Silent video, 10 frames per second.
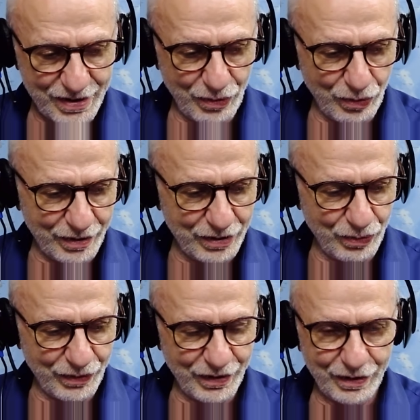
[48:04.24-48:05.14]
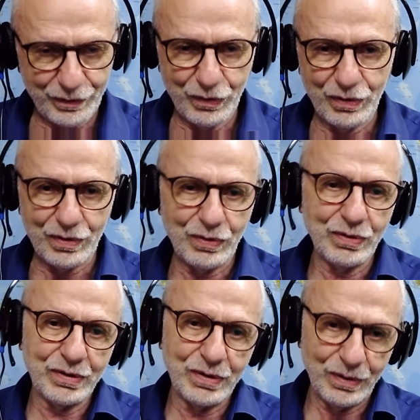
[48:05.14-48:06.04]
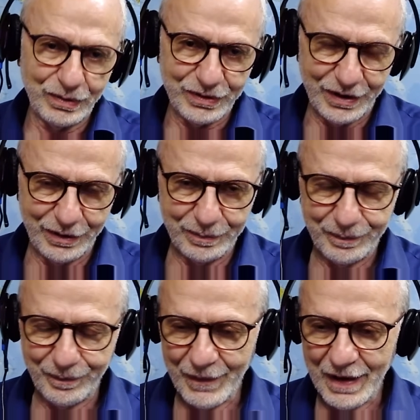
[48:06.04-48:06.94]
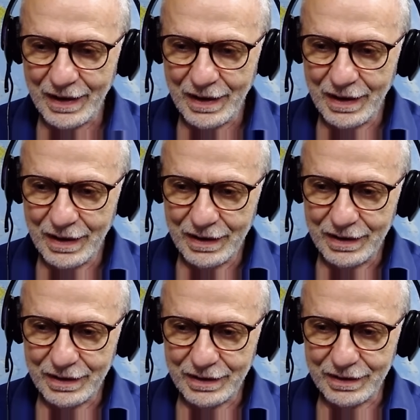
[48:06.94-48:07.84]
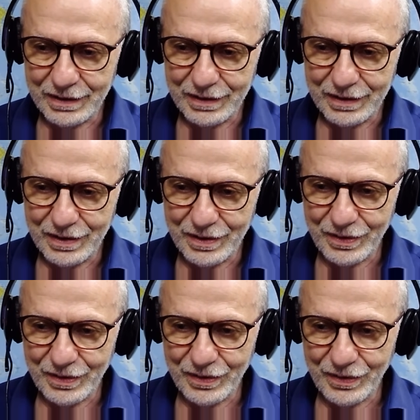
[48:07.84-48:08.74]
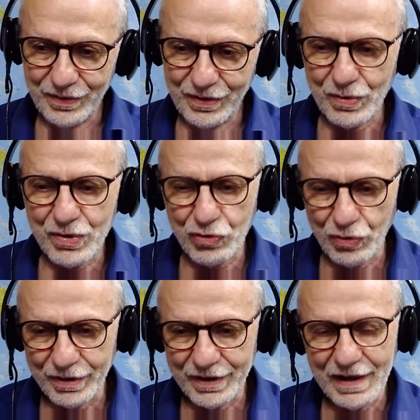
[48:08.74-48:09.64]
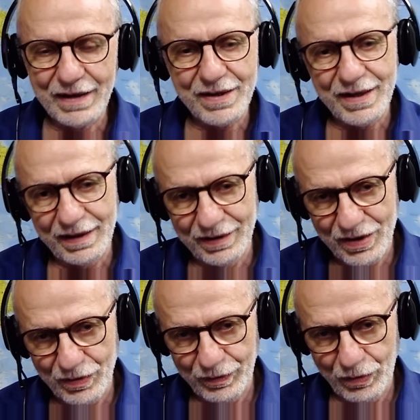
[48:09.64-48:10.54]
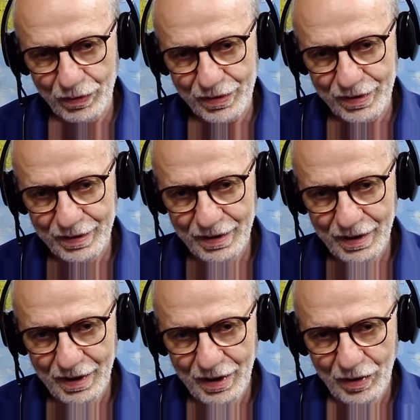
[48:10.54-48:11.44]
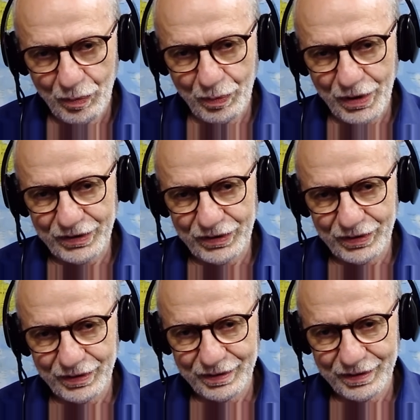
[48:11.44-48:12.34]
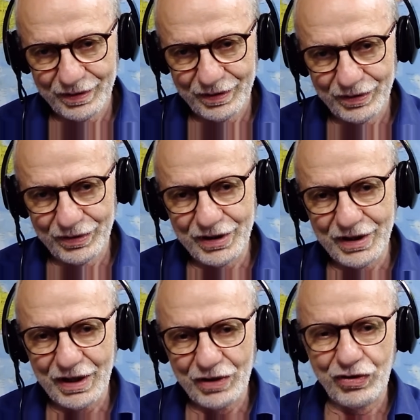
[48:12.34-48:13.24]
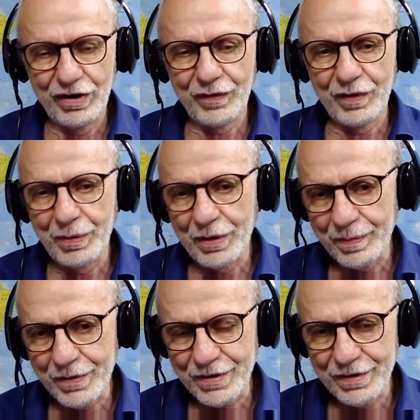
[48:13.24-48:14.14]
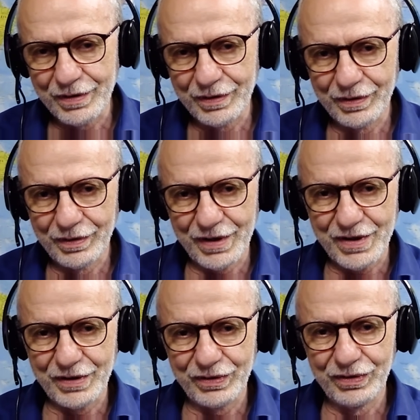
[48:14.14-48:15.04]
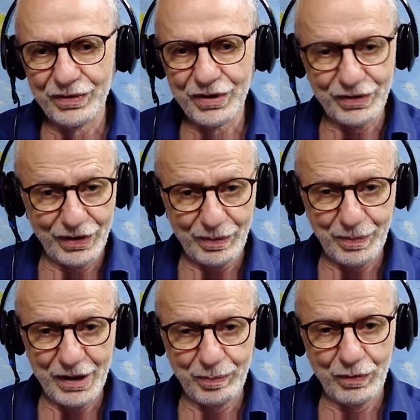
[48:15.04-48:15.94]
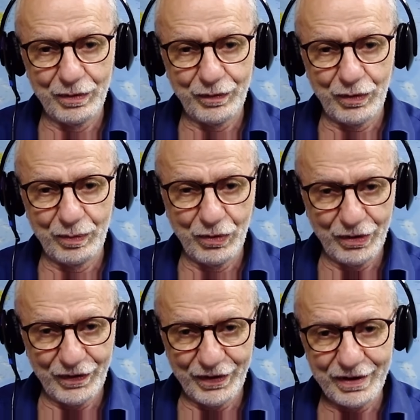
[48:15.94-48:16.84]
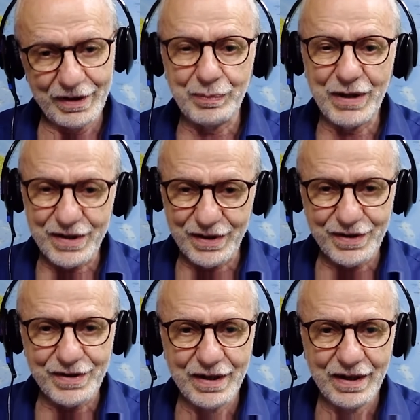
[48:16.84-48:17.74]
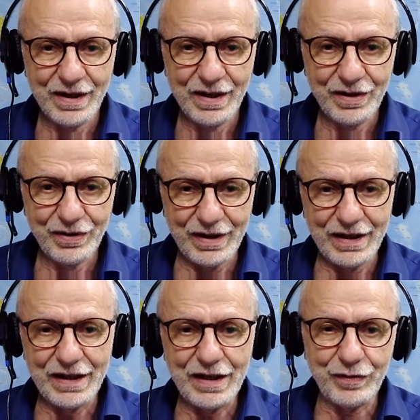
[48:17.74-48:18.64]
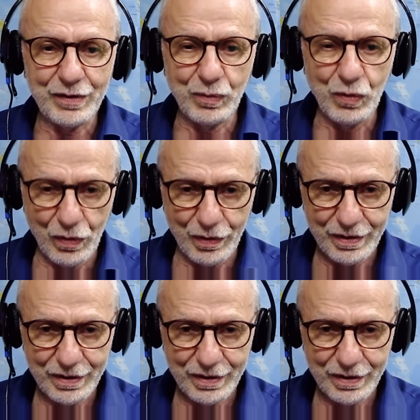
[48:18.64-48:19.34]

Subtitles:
I worked with her for a long, long time. There was shock and sadness, of course. But did it achieve the purpose? Does it deter people from going there? It makes us really even more